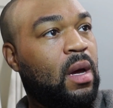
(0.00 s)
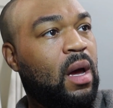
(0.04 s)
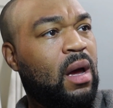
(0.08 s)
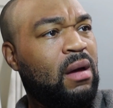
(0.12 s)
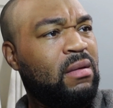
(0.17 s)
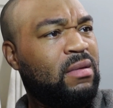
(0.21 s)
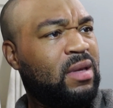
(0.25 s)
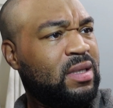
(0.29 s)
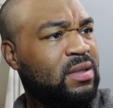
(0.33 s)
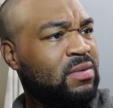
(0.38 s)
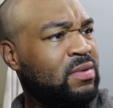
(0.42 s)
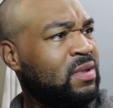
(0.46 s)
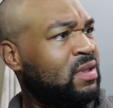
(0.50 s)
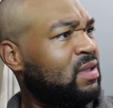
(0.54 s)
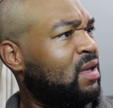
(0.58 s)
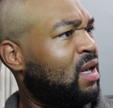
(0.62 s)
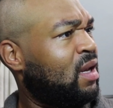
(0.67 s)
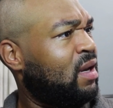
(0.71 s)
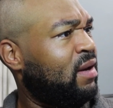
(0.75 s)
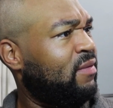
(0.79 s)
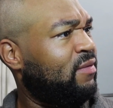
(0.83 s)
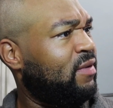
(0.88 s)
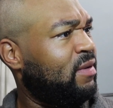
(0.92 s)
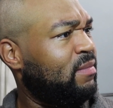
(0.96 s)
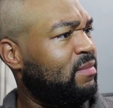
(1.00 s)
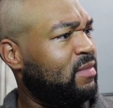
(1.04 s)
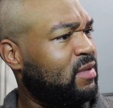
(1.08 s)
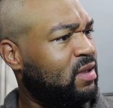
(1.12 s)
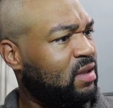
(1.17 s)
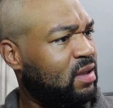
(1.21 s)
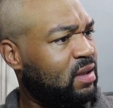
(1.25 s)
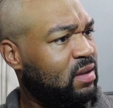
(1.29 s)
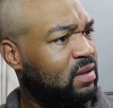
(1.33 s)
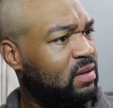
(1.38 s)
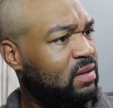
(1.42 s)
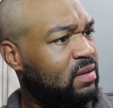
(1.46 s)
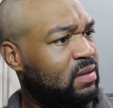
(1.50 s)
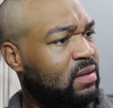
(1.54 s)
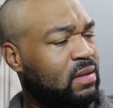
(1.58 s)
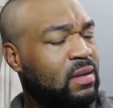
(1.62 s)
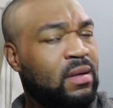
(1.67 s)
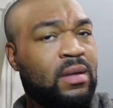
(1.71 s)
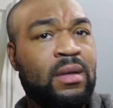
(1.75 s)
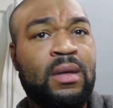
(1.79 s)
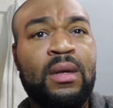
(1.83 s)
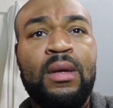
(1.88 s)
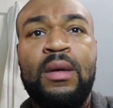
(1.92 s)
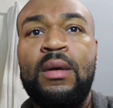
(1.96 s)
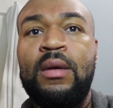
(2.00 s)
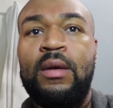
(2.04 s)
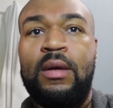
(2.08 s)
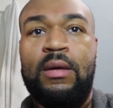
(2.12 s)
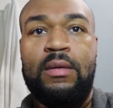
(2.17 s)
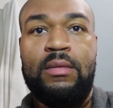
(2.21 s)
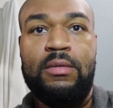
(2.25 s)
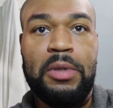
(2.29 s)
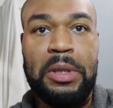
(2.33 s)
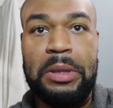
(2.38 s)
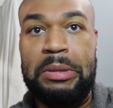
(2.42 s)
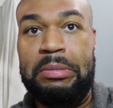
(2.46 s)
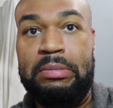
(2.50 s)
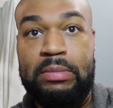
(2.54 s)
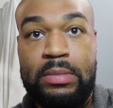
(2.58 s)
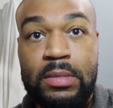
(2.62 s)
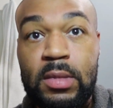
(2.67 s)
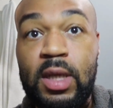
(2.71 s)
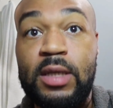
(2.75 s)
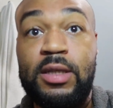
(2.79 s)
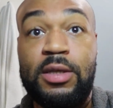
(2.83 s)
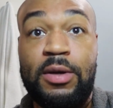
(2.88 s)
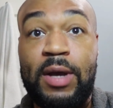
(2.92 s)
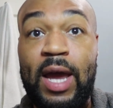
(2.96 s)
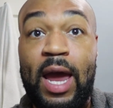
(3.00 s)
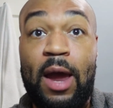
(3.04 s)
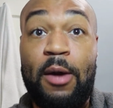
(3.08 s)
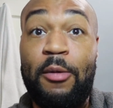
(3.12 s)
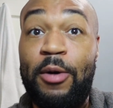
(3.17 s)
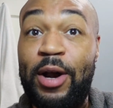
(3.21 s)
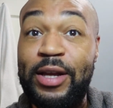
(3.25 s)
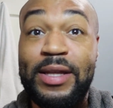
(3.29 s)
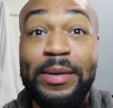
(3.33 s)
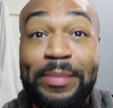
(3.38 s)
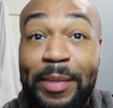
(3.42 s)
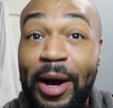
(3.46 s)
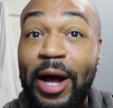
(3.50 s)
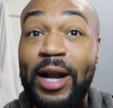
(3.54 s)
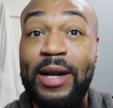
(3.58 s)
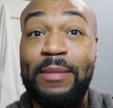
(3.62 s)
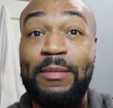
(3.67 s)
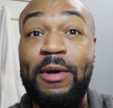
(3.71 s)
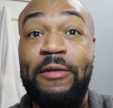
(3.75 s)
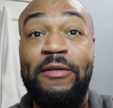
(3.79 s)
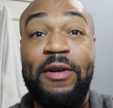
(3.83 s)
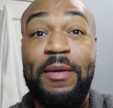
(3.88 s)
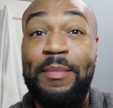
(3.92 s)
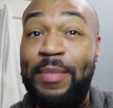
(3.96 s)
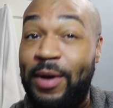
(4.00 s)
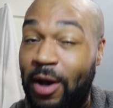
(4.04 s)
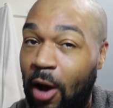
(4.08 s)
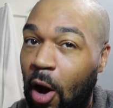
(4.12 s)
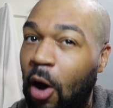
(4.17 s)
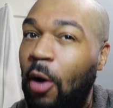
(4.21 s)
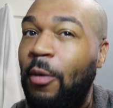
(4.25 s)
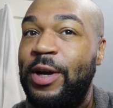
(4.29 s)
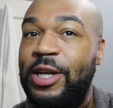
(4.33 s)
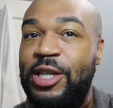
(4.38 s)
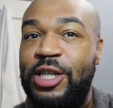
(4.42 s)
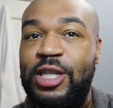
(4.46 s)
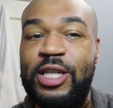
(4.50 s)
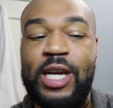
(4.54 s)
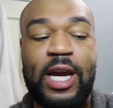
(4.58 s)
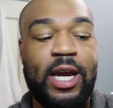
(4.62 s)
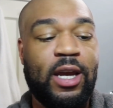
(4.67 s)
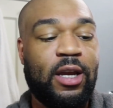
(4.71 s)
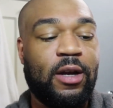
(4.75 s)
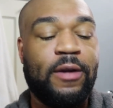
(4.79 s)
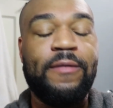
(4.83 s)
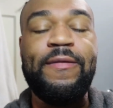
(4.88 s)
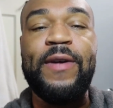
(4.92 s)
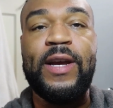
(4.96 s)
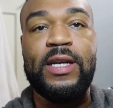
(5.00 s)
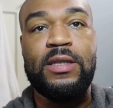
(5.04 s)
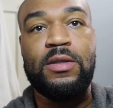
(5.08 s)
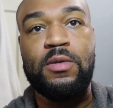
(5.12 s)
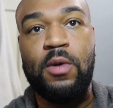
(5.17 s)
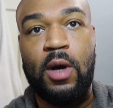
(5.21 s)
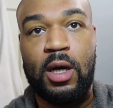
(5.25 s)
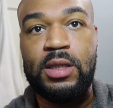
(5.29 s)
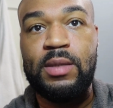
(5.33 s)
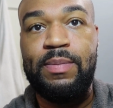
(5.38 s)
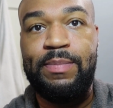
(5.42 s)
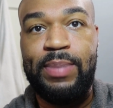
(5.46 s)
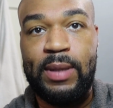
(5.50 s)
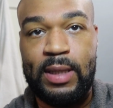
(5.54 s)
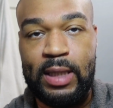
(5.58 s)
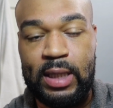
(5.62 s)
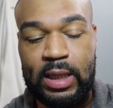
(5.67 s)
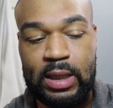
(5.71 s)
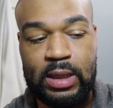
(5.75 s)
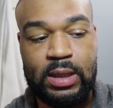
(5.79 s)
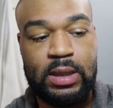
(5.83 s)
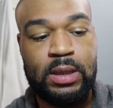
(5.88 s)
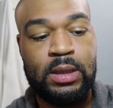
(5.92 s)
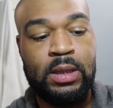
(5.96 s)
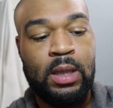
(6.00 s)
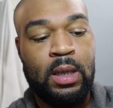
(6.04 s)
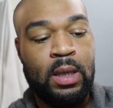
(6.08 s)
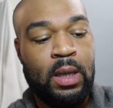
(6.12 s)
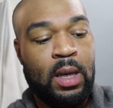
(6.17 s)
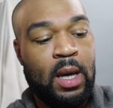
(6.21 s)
Oh, this one's kind of empty. Well, that's okay, we're at the bottom of it, but always shake your face wash, please.